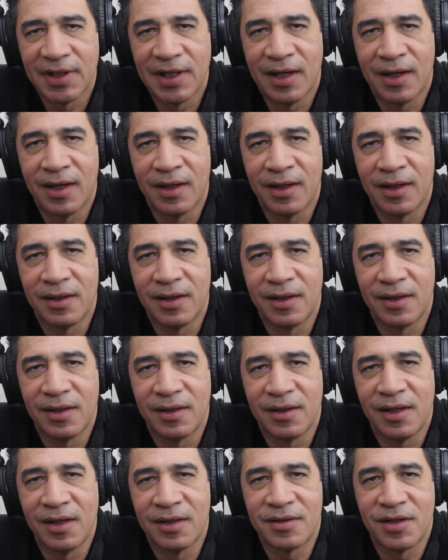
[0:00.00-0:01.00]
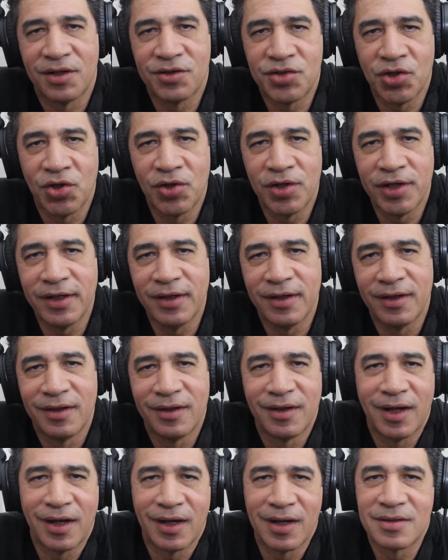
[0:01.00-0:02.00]
It's a journey.
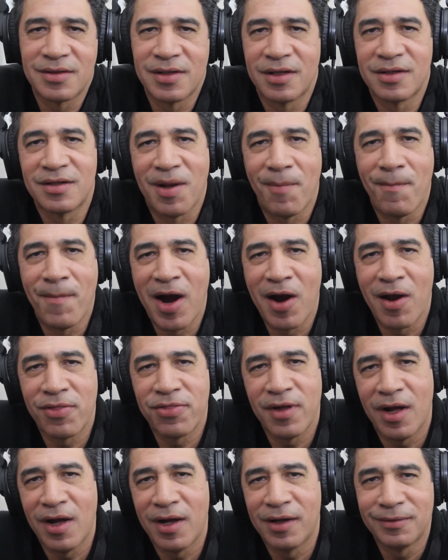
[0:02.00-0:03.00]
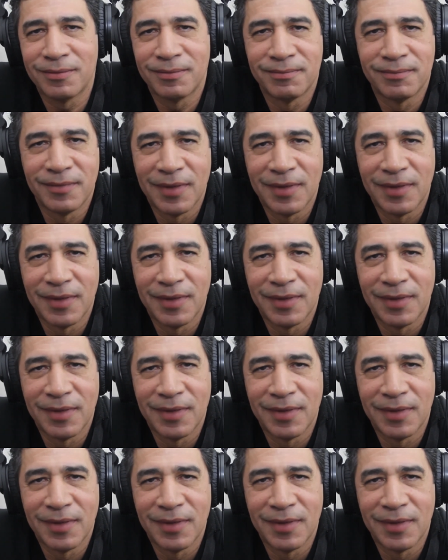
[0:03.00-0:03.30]
Like I said, it's a marathon.